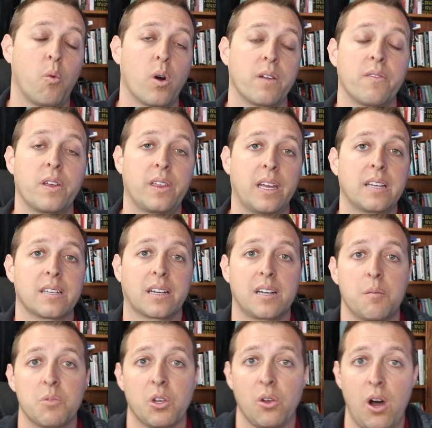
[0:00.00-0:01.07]
one of the things that
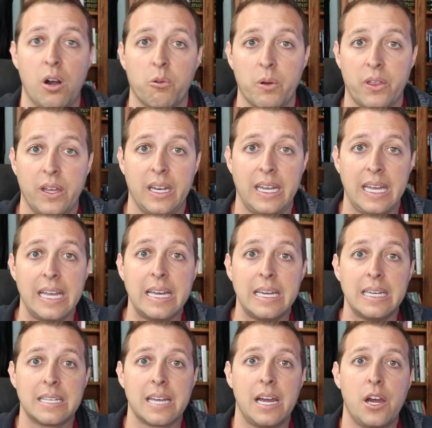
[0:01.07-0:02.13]
comes along with it
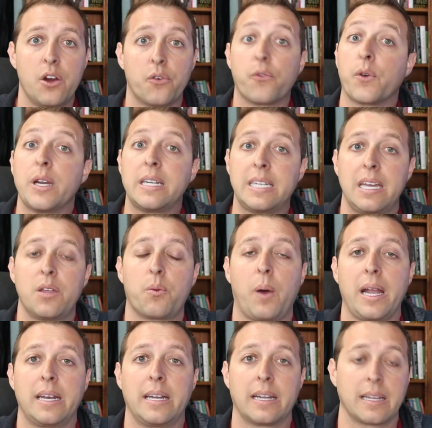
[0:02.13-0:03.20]
is free teeth
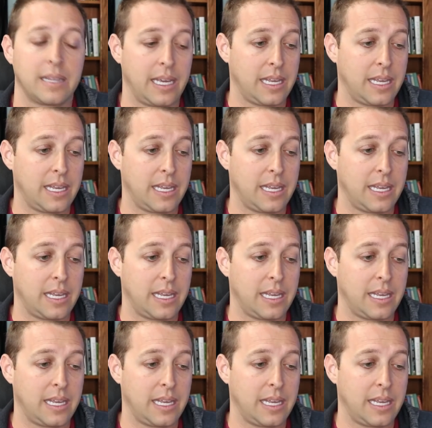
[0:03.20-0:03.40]
whitening.